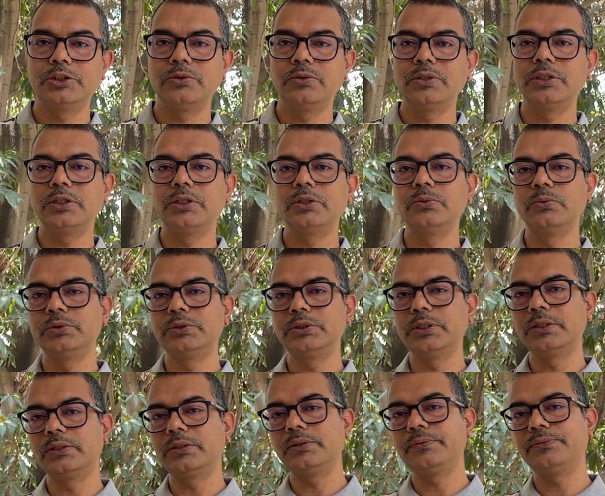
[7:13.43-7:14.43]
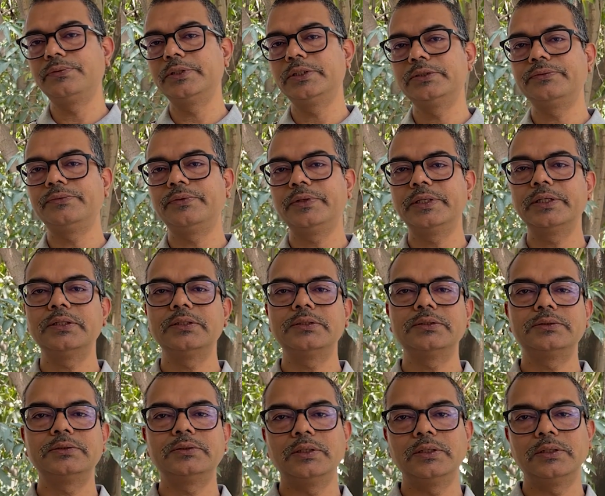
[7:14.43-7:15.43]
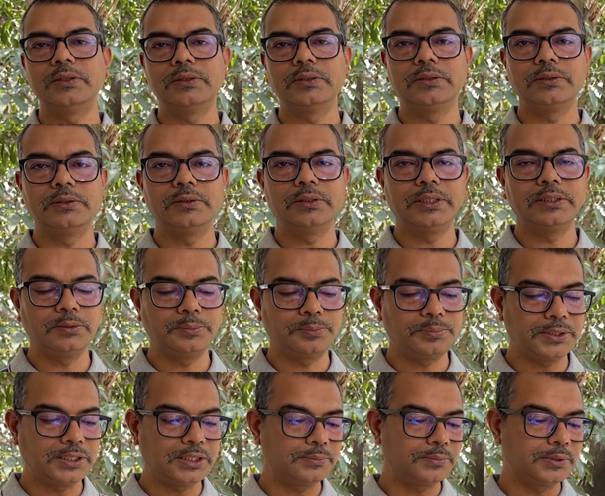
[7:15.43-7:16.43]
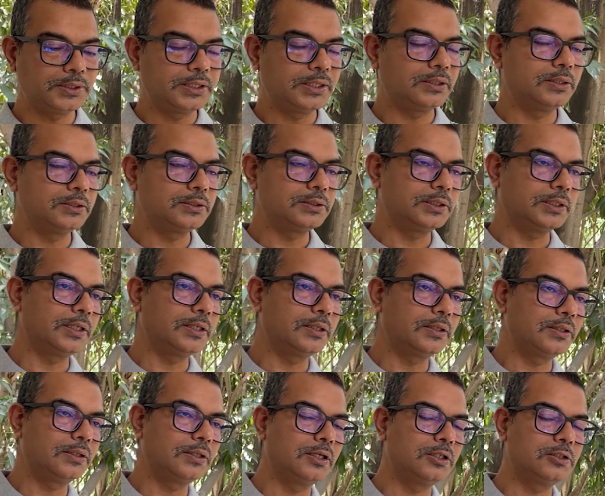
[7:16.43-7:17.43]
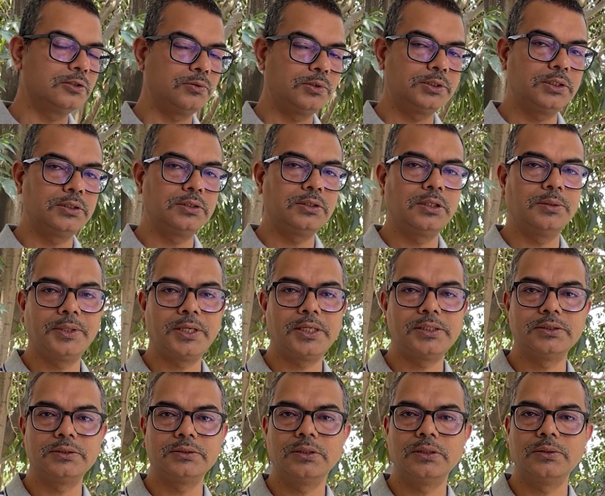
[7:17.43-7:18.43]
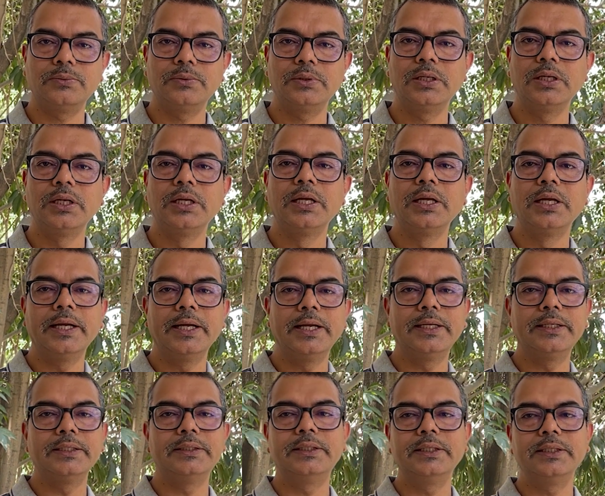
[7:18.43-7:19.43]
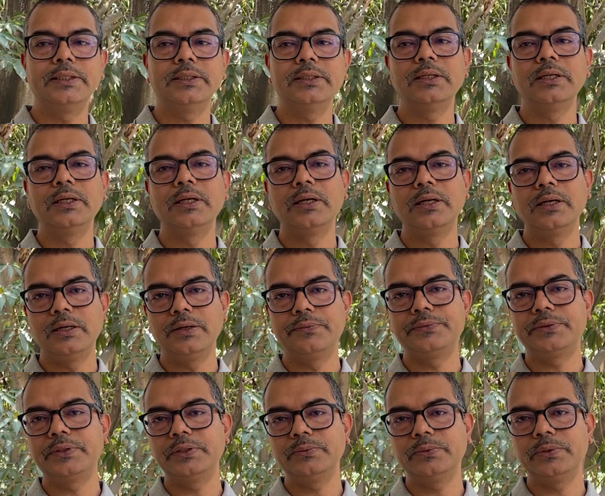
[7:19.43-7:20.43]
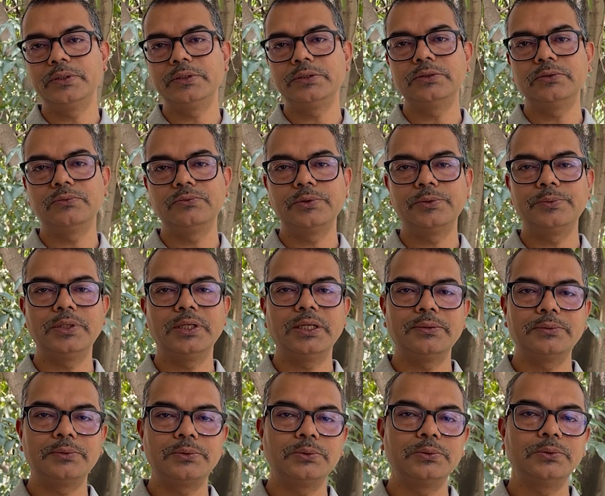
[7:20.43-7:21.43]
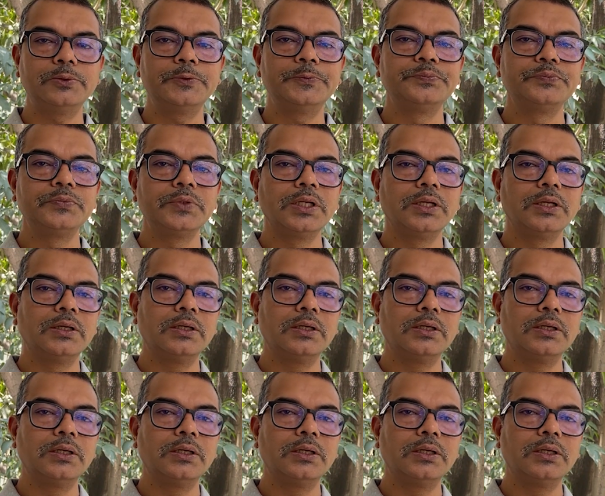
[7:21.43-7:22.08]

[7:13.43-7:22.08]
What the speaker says: actually use interface files at the primary, at the secondary, as well as at the replication server. And then afterwards we will have to